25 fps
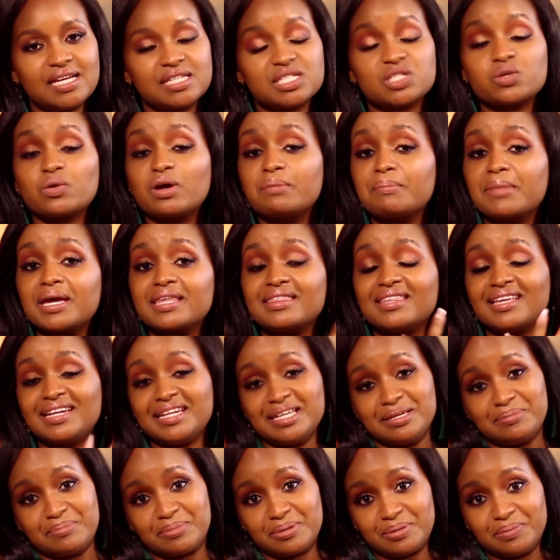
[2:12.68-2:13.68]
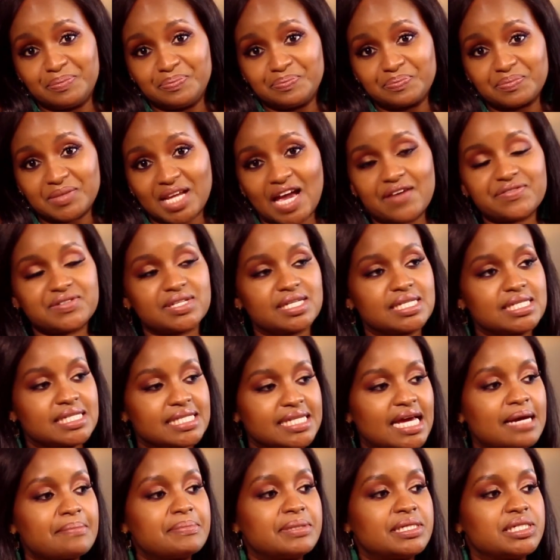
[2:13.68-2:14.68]
So I made the leap after I
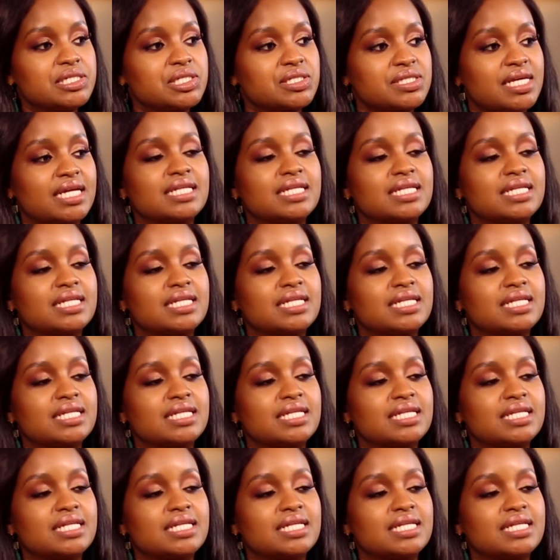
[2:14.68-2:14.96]
established